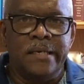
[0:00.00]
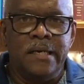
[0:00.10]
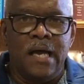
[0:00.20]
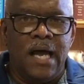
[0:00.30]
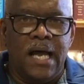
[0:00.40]

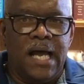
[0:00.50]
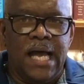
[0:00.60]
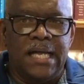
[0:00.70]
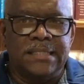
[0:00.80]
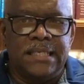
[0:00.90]
And
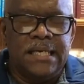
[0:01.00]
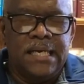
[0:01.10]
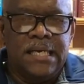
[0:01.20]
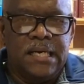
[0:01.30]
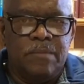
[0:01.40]

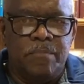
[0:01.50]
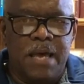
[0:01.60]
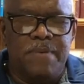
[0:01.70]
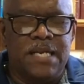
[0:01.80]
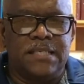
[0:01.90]
maybe
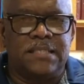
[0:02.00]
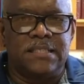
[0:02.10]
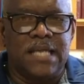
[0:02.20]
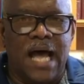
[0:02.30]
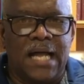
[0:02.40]

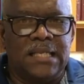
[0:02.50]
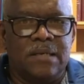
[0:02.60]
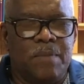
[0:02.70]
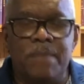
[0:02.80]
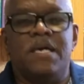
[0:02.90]
it's
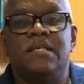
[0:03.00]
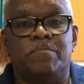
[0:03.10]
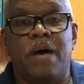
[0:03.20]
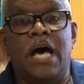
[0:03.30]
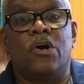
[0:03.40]
better
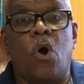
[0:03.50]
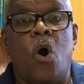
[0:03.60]
off